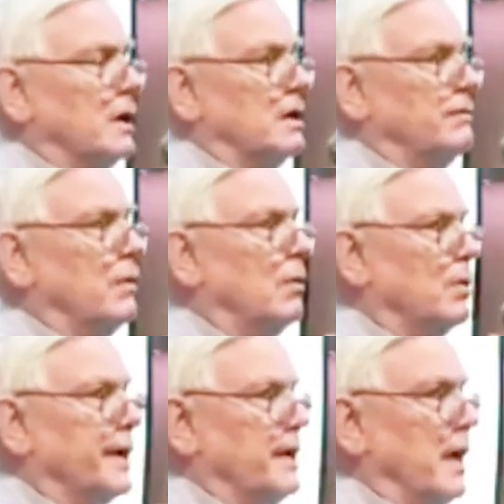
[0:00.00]
of
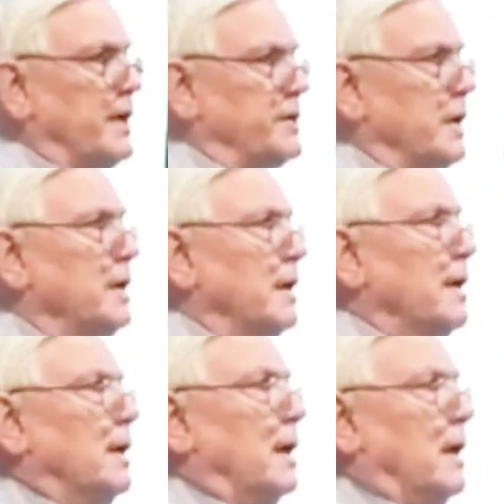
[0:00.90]
organizing
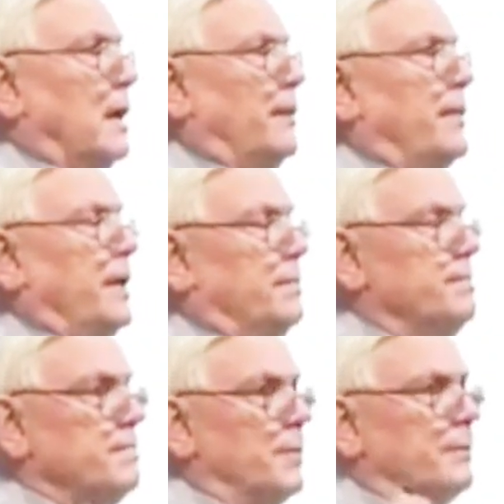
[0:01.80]

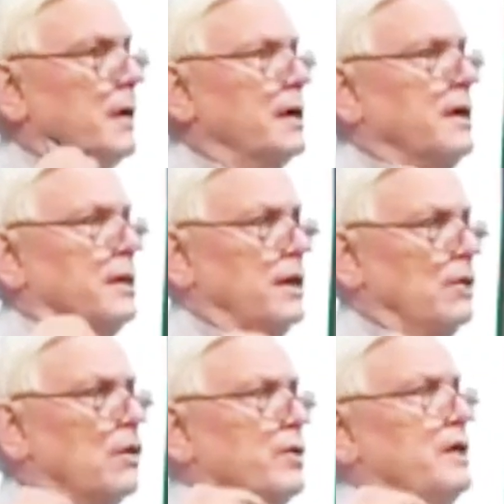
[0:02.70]
the party that he
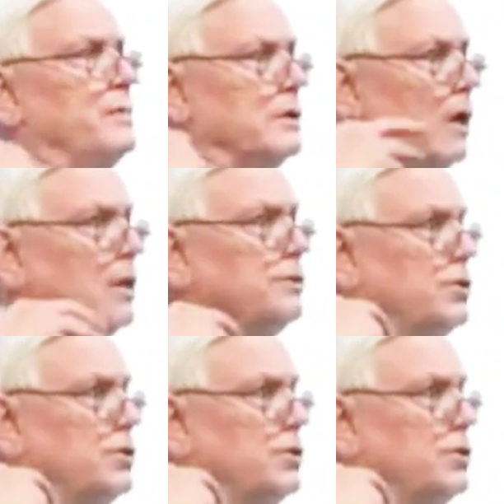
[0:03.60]
already belonged